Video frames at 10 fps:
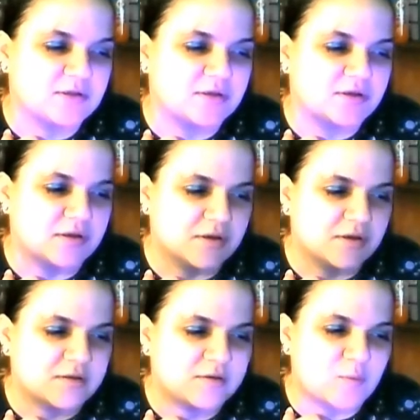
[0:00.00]
ugh,
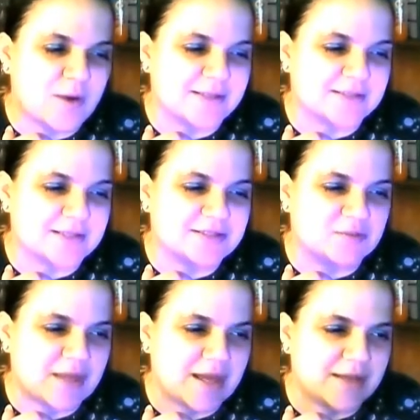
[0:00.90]
why did I do
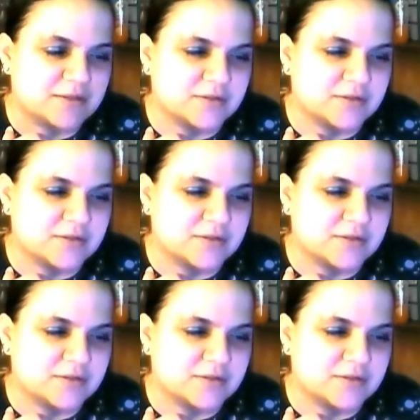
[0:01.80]
that?